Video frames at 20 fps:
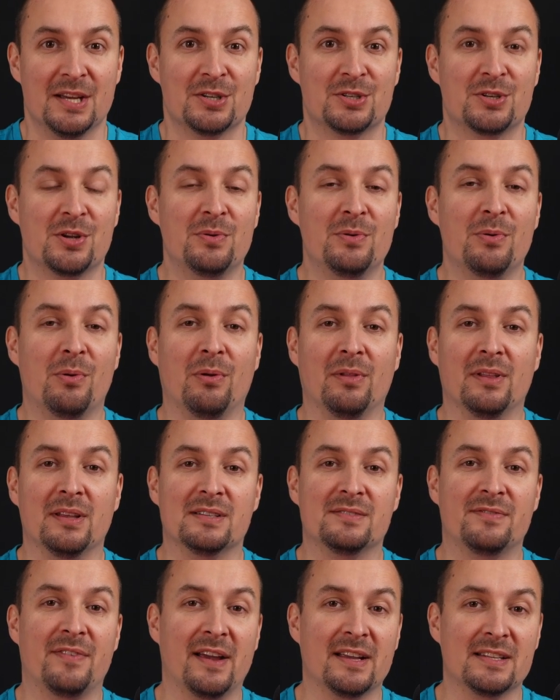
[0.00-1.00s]
show you all
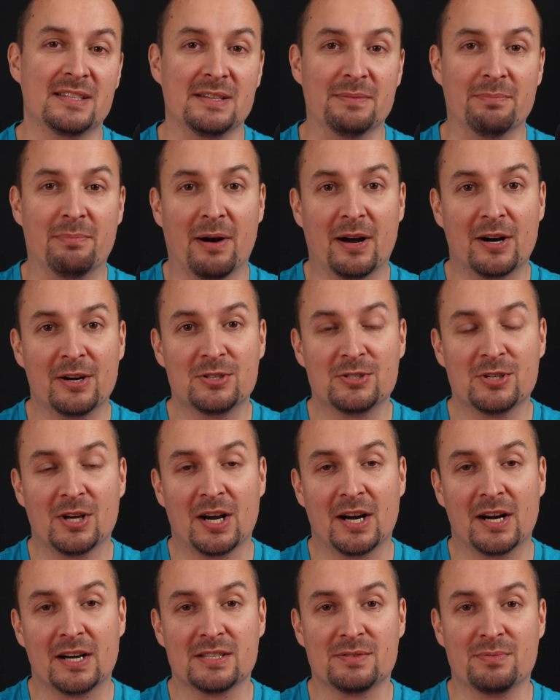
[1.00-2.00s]
these fancy bar
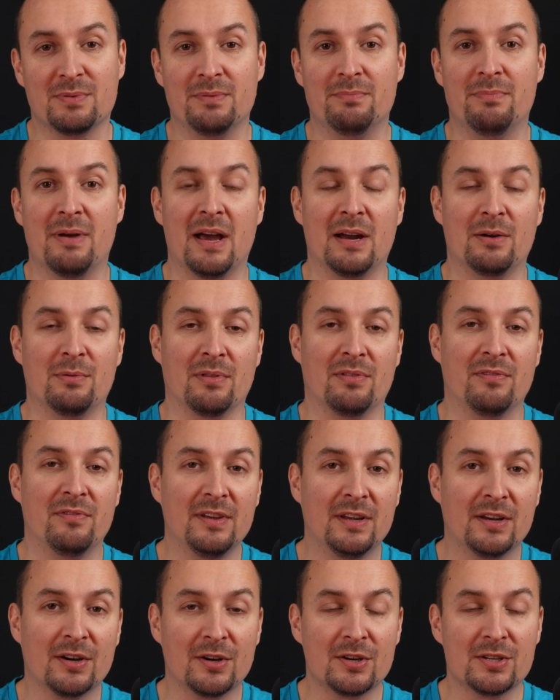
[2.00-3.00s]
charts with bandwidth
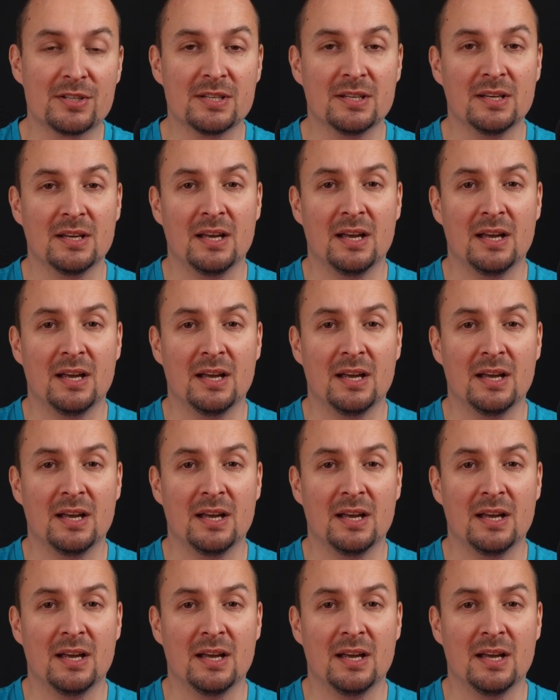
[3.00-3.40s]
figures,